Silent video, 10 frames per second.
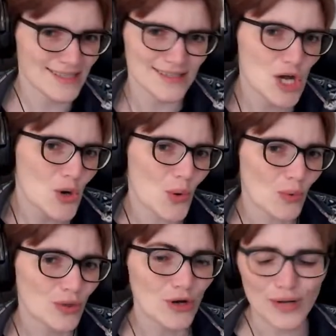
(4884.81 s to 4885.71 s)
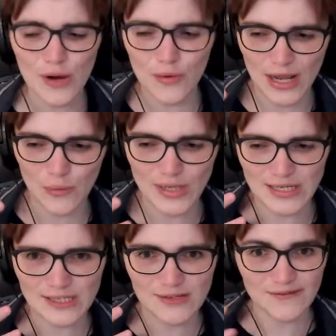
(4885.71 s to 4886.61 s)
No, now we
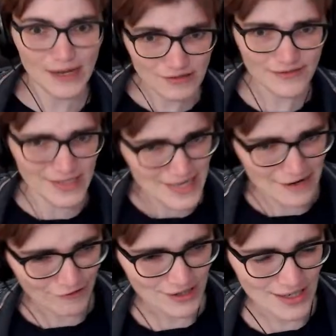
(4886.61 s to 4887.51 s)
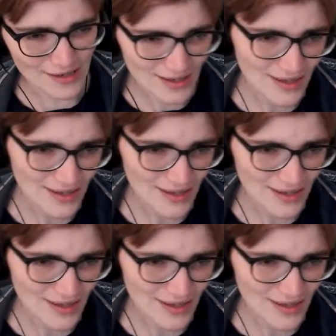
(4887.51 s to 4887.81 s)
need to verify everything.